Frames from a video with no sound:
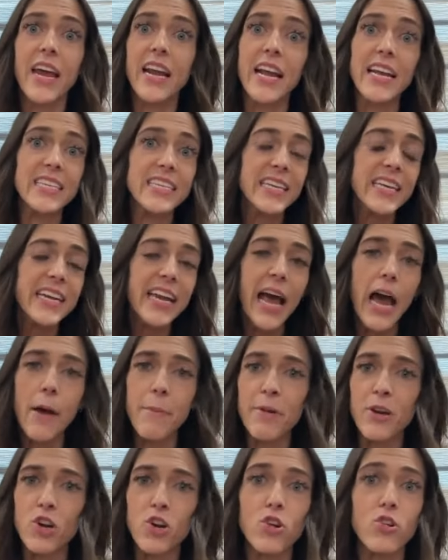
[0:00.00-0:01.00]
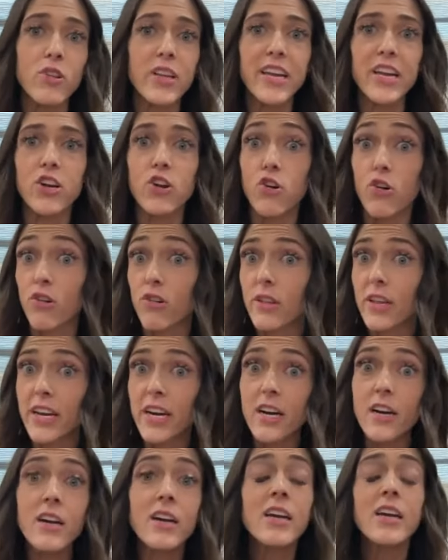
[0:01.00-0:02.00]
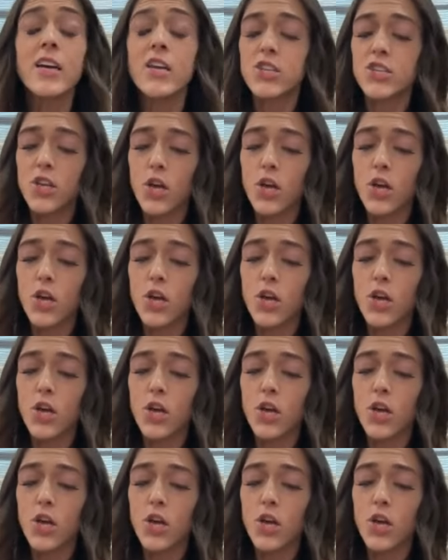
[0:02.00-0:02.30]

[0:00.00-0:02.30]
and I see it happen earlier and earlier,